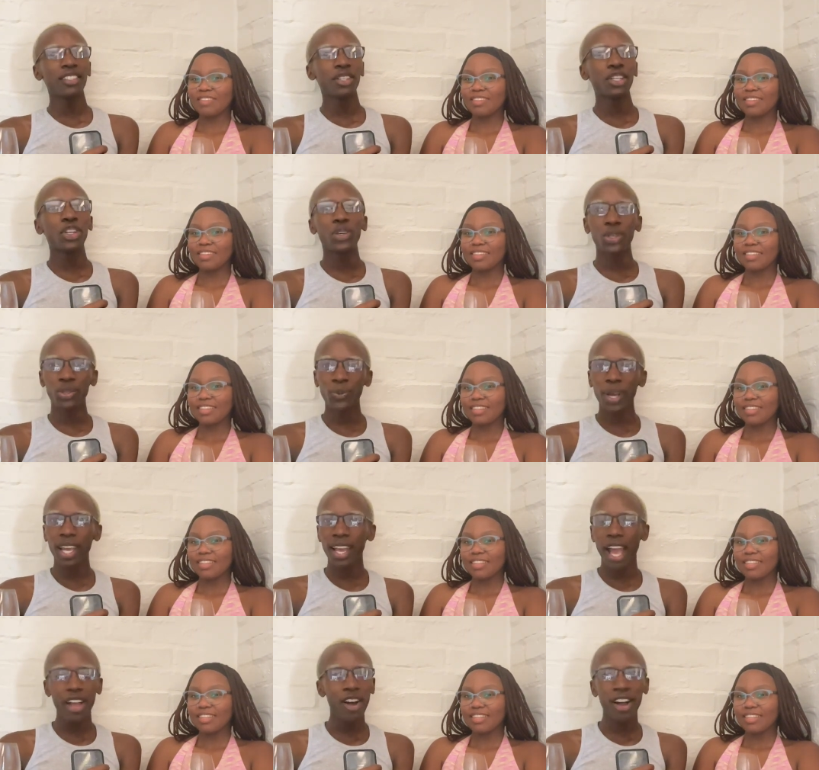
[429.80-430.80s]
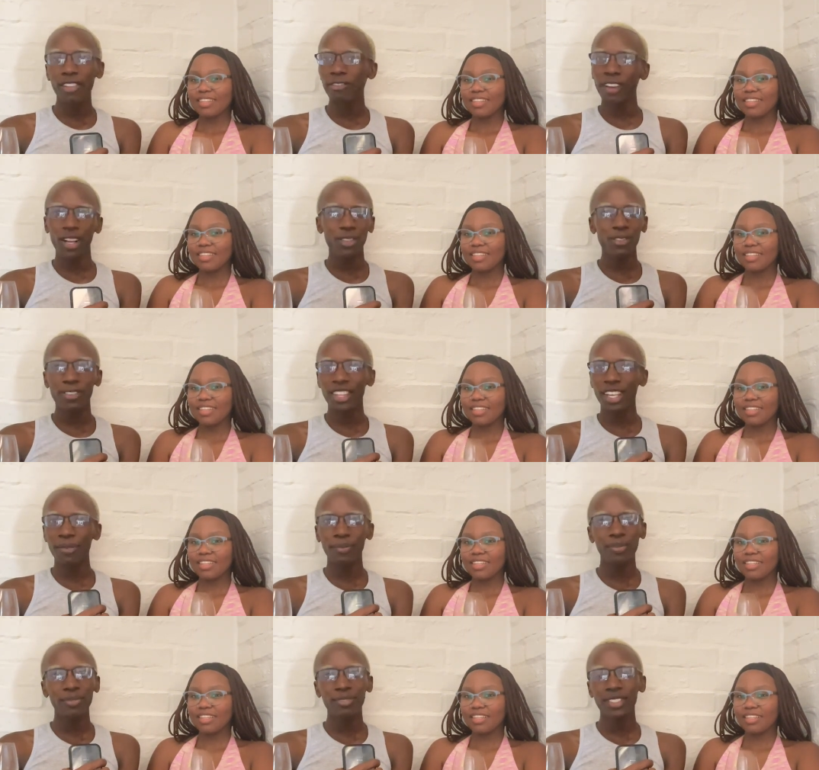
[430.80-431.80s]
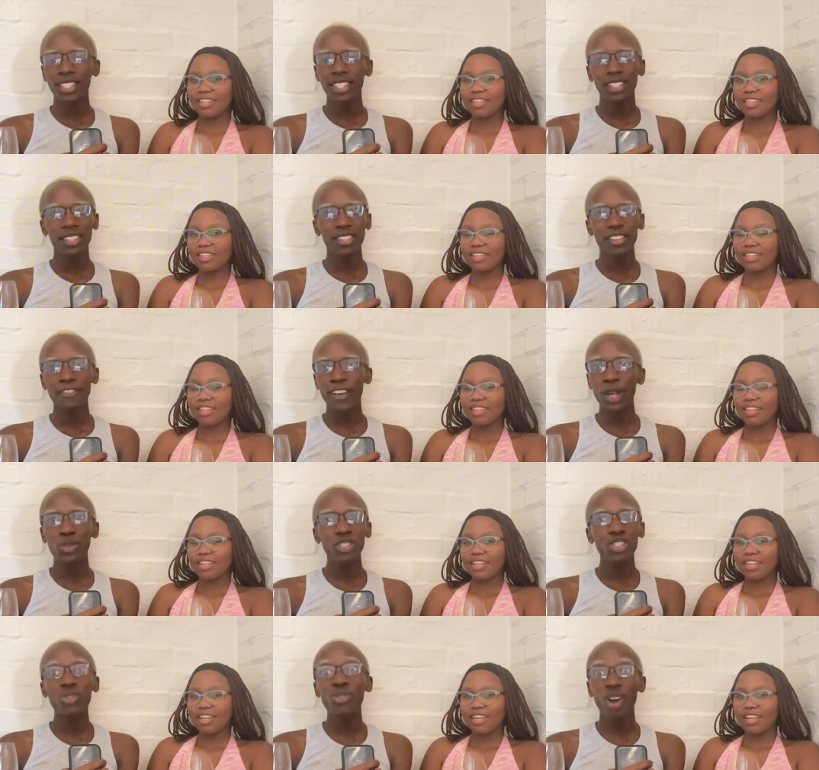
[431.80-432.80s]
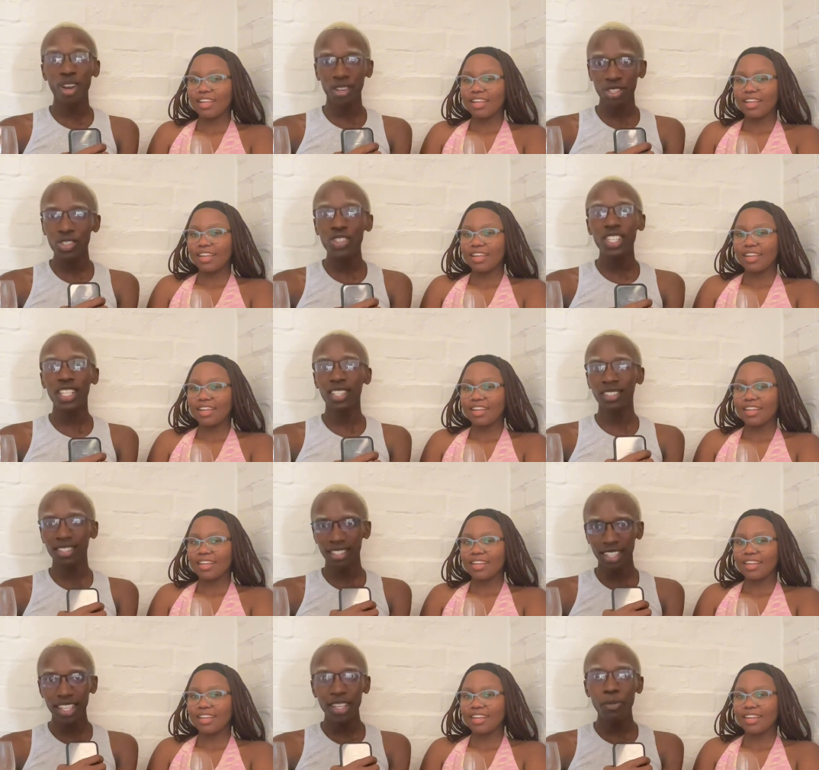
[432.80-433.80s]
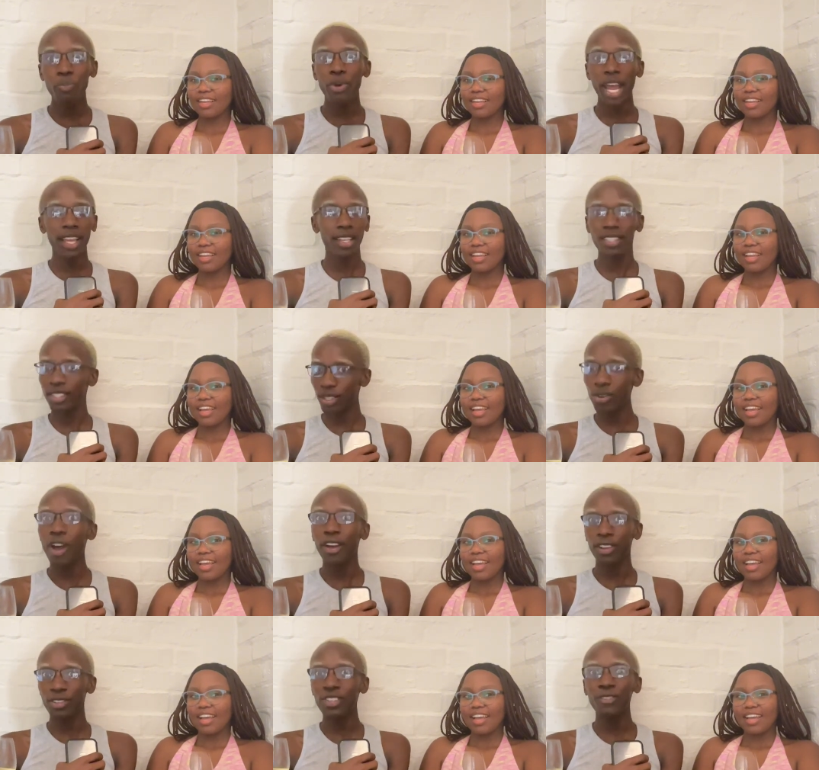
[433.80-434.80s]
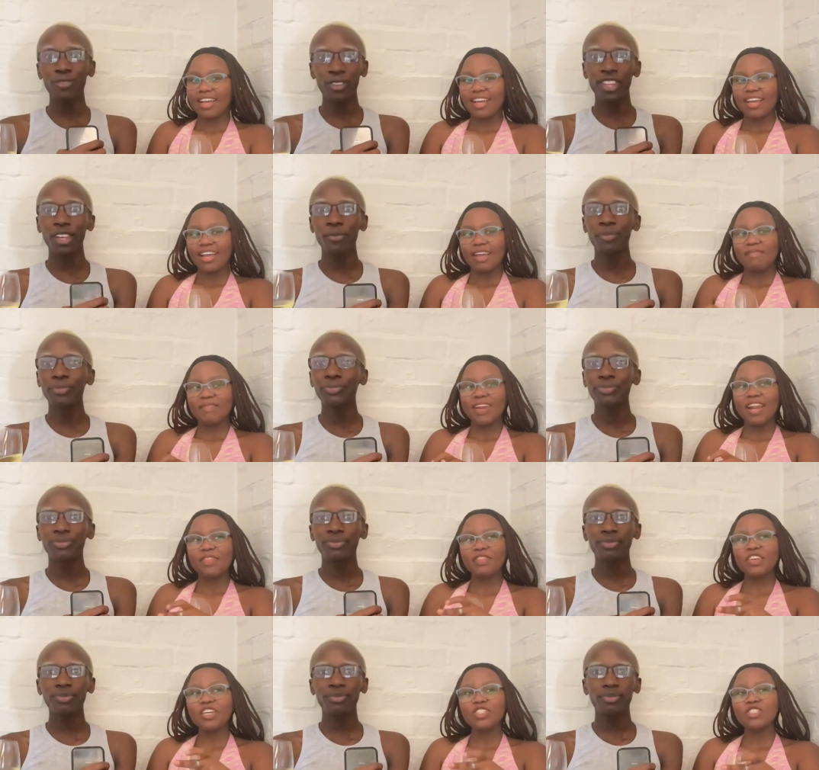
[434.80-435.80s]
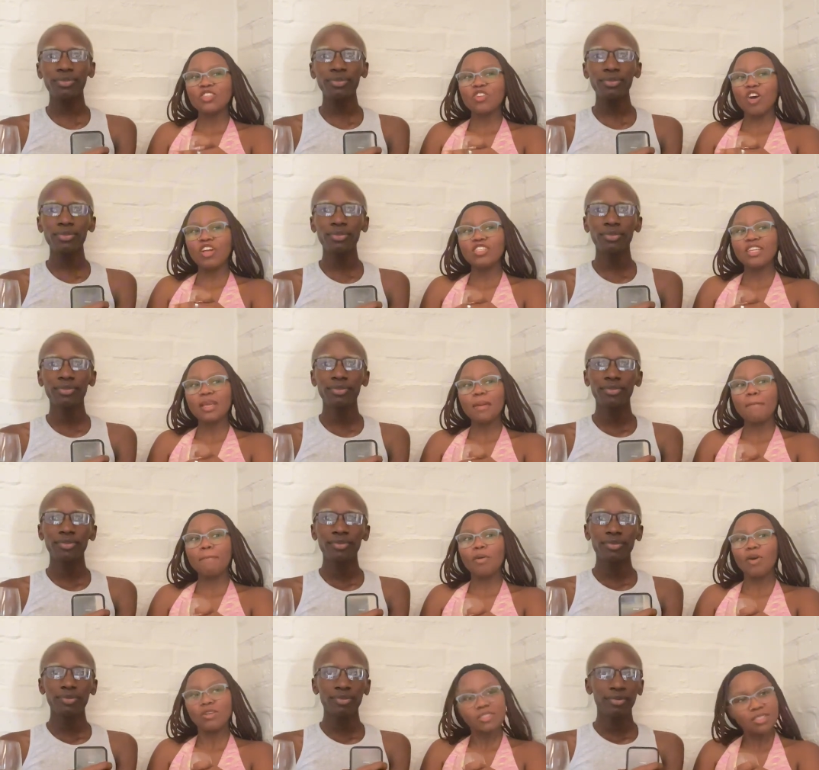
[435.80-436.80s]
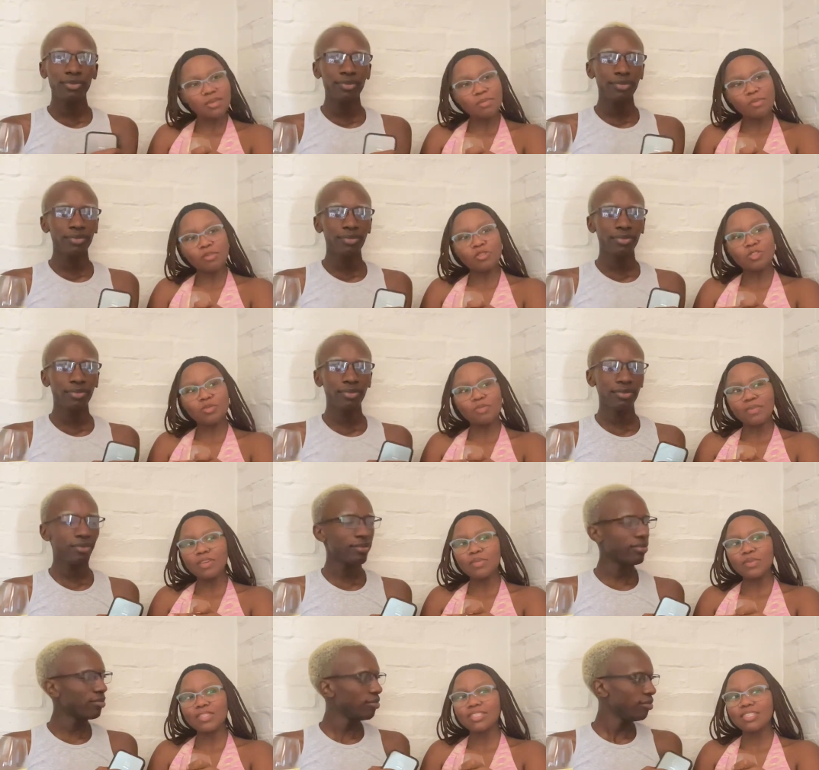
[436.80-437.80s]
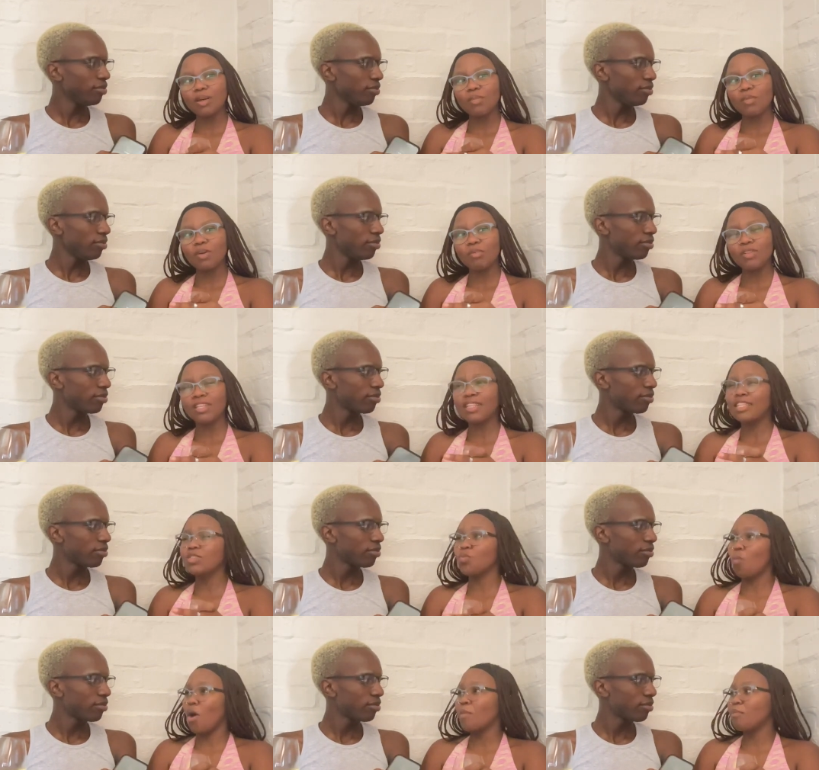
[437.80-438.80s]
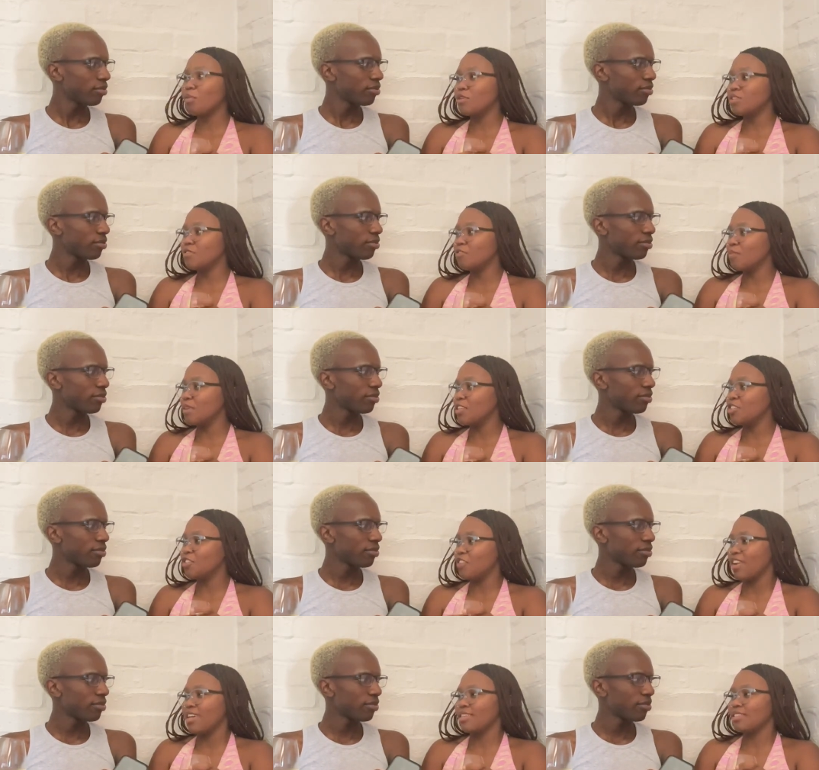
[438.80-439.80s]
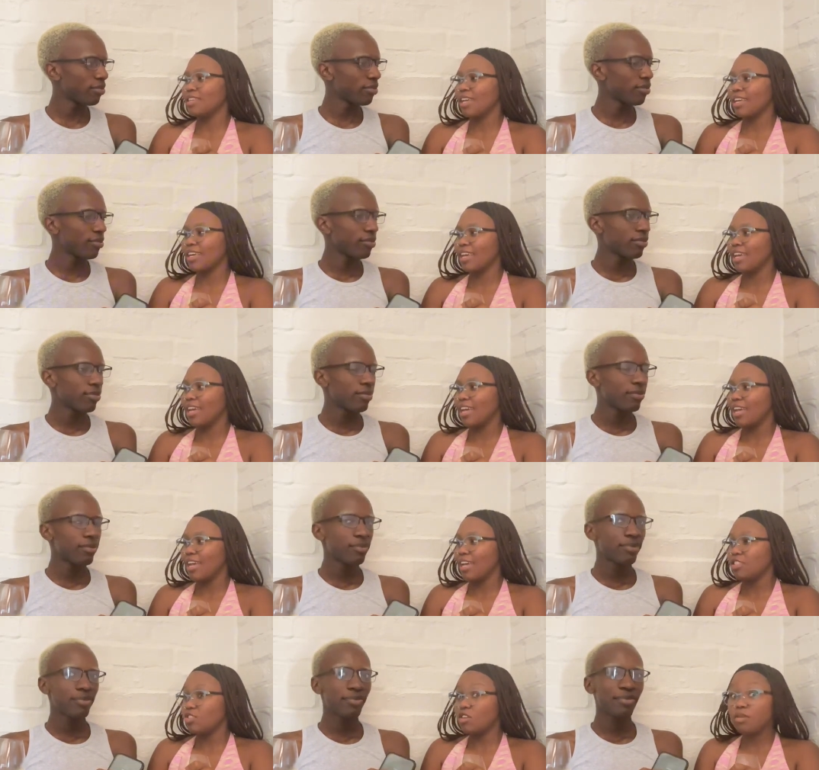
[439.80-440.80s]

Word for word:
Speaker 1: good way. I can't vouch for them. Vouch derogatory, brackets derogatory for
Speaker 2: them. But I think it's not impossible to be with some with at least one person from each race. Like it's not